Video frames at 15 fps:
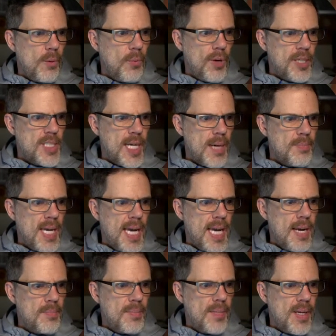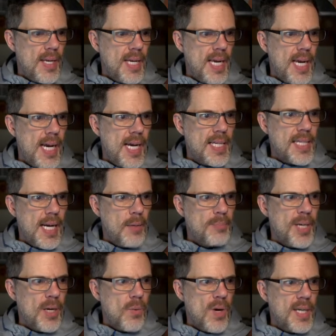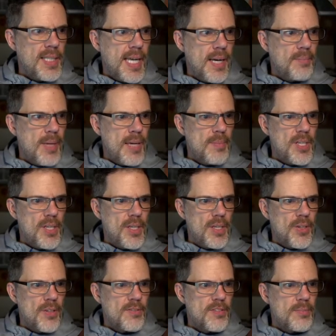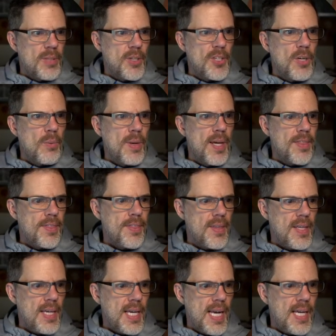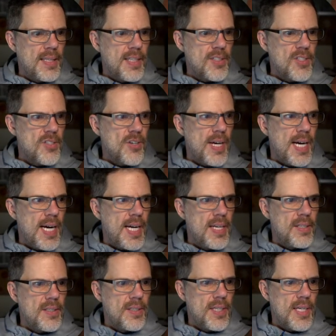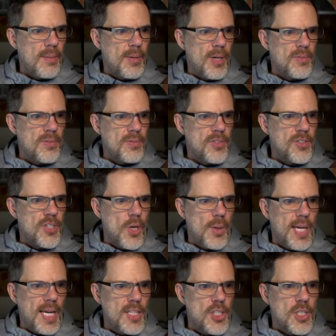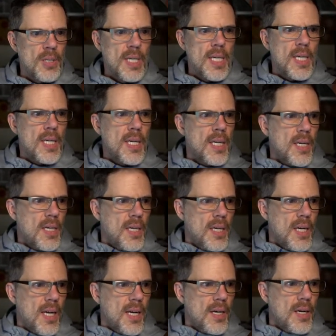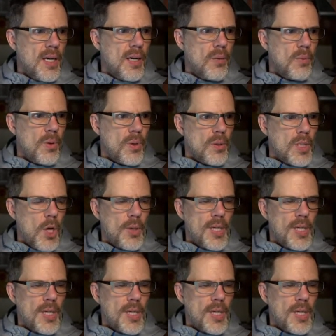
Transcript: a workshop game, and I'll pick one that maybe you're familiar with. And let's try, how about Stone Age? We'll